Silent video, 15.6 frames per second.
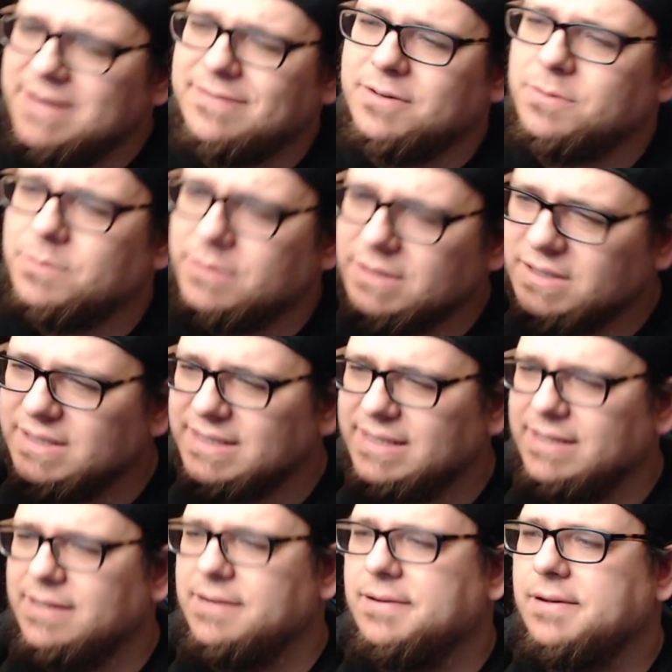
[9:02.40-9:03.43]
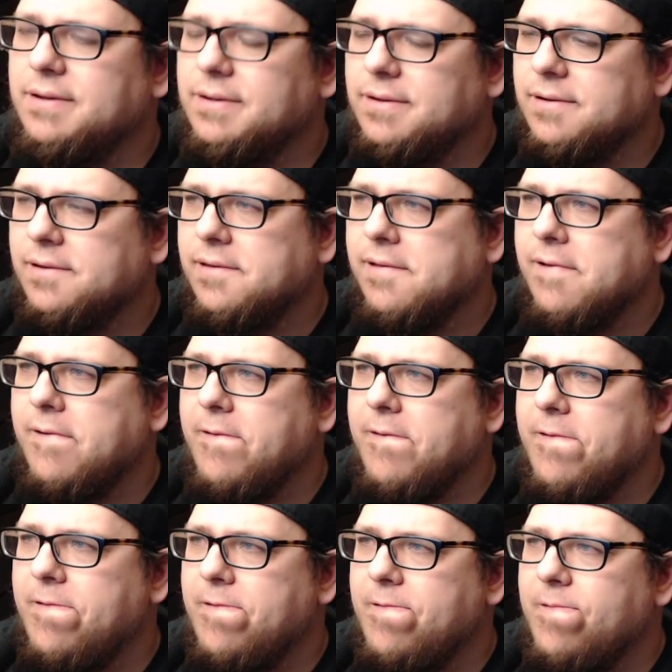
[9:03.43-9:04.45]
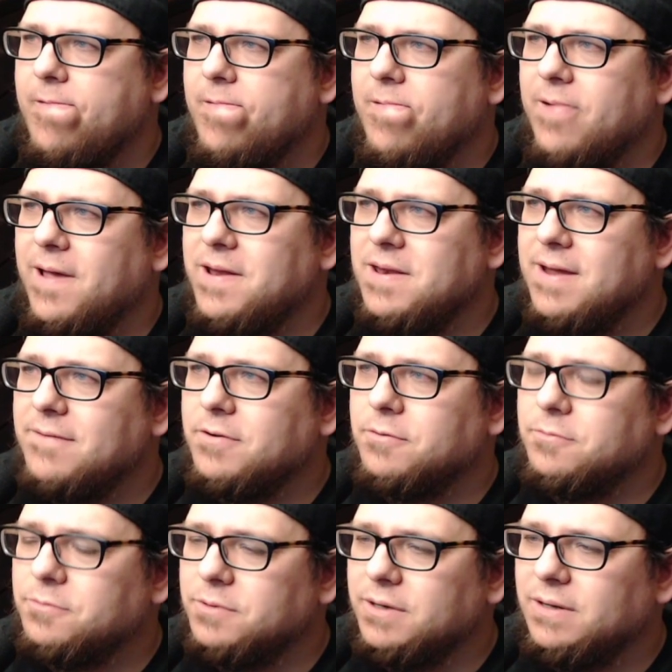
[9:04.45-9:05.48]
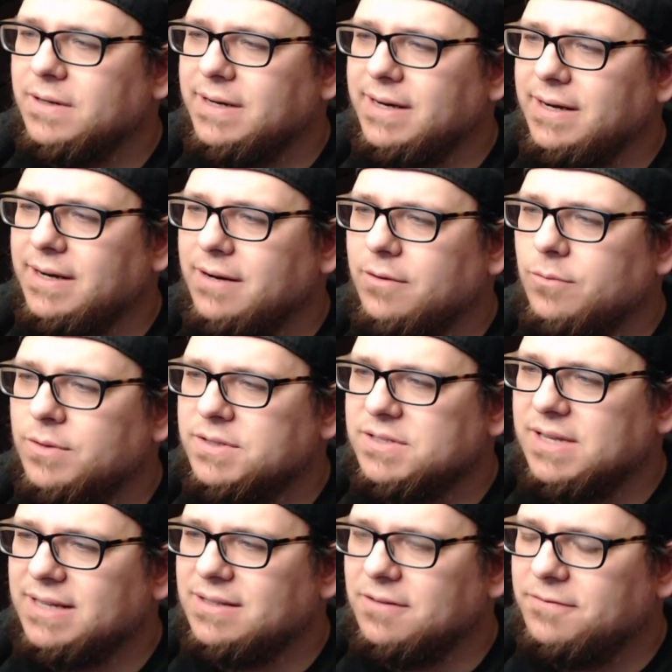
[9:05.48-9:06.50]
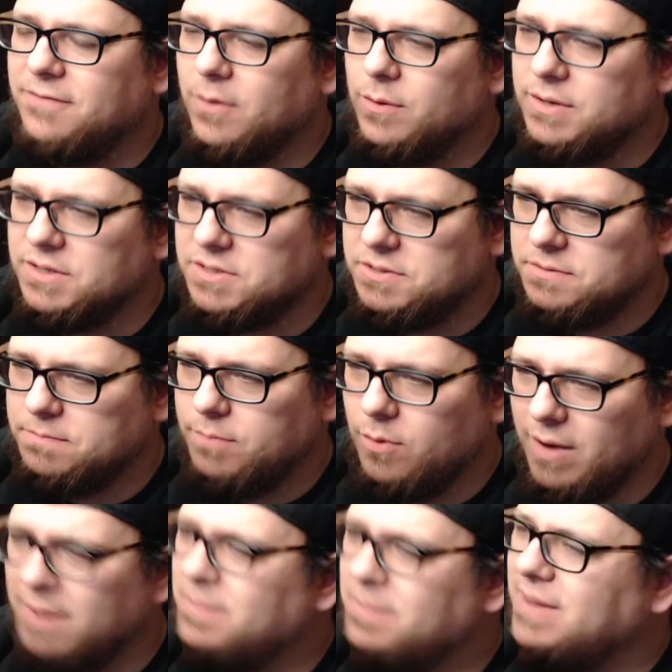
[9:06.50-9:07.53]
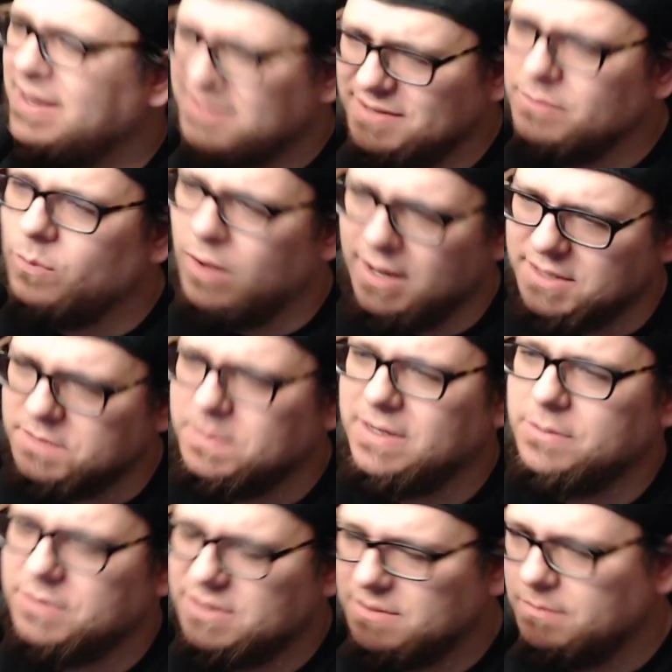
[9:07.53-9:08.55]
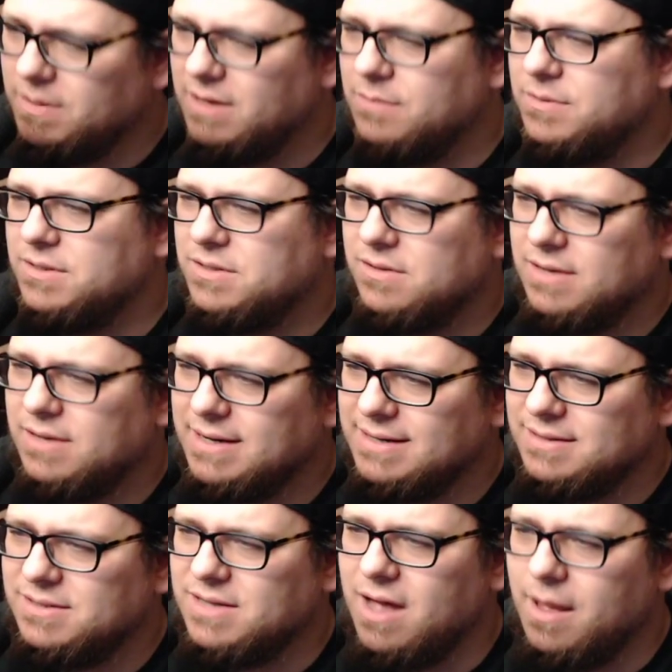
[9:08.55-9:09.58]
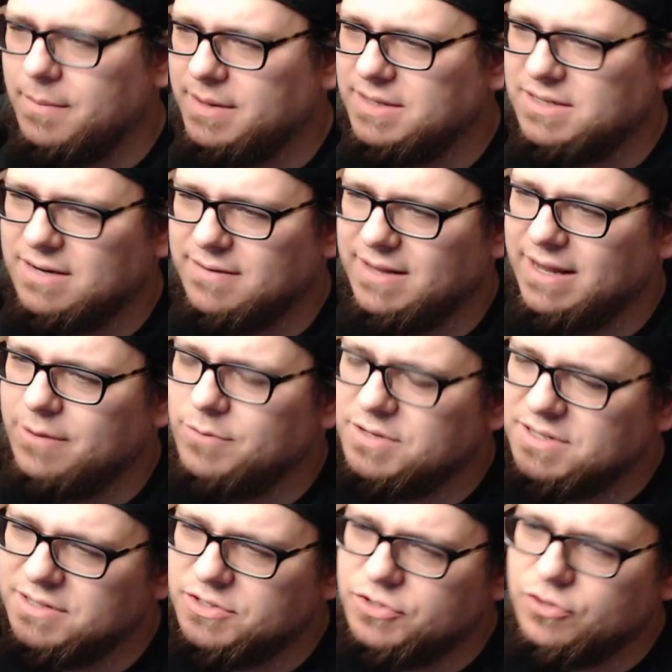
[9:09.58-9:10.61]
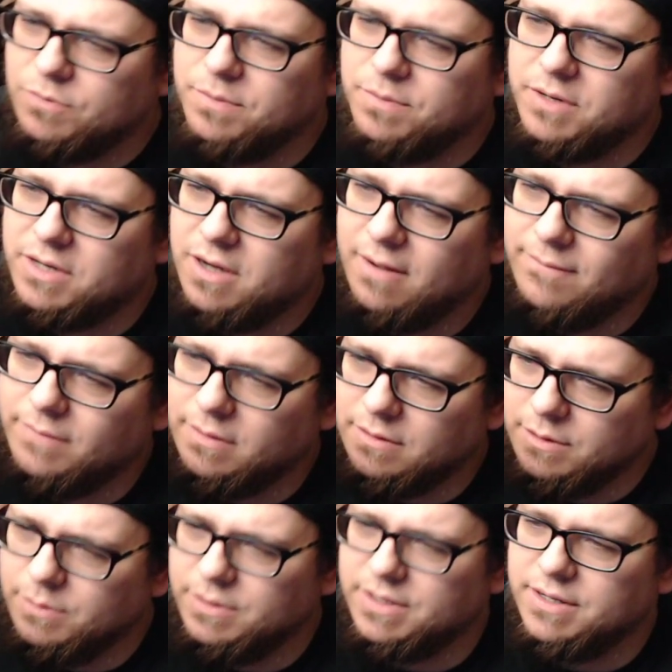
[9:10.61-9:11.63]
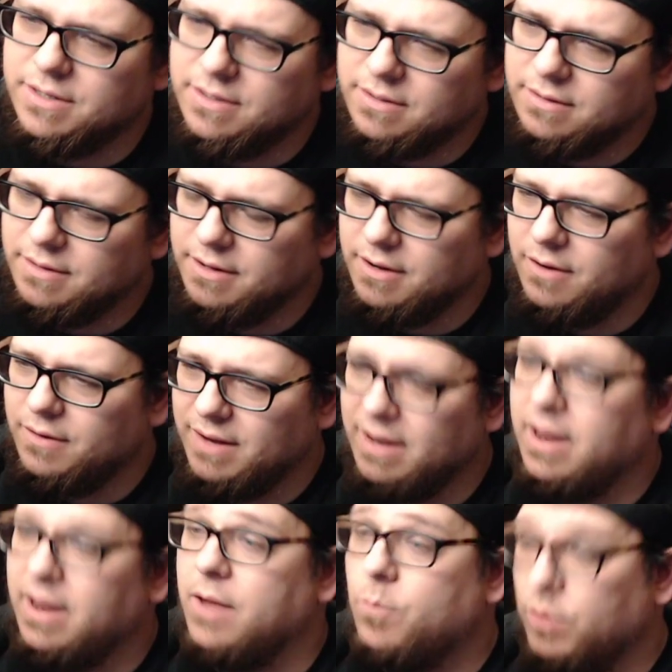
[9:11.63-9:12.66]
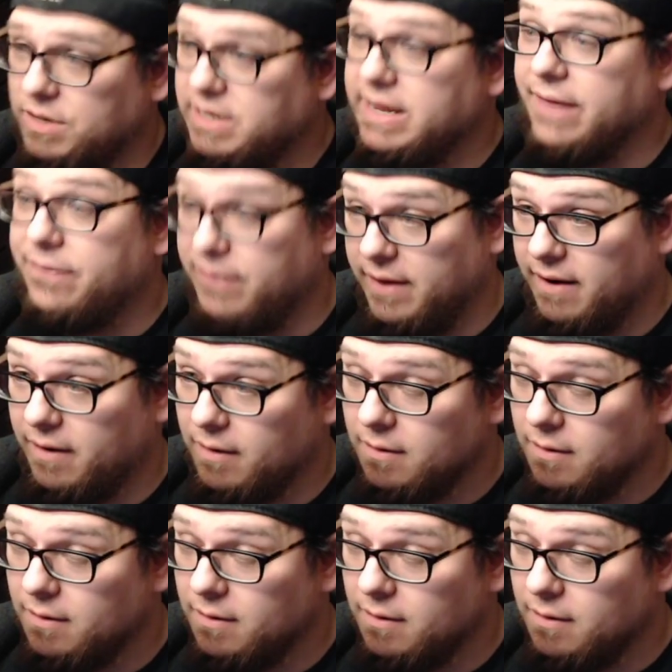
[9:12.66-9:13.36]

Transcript: really. It never really was like the focus point. I mean, yes, it was, but it was like zombies and everything. It wasn't super convoluted. It would get there.